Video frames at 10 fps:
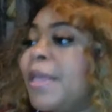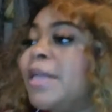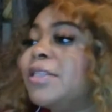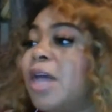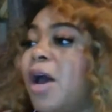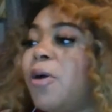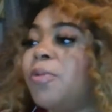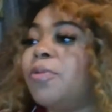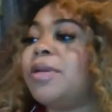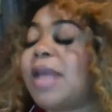
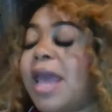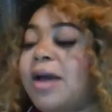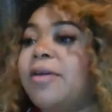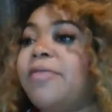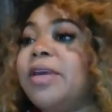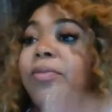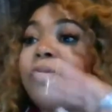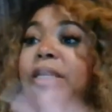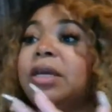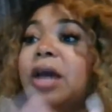So now, if it
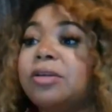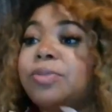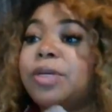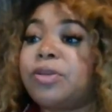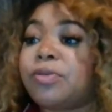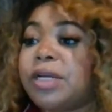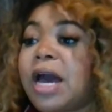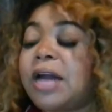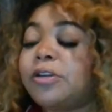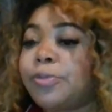really costs me
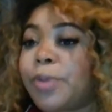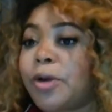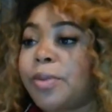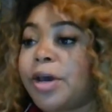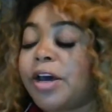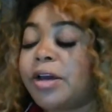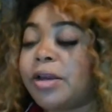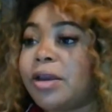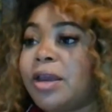$3 per mug,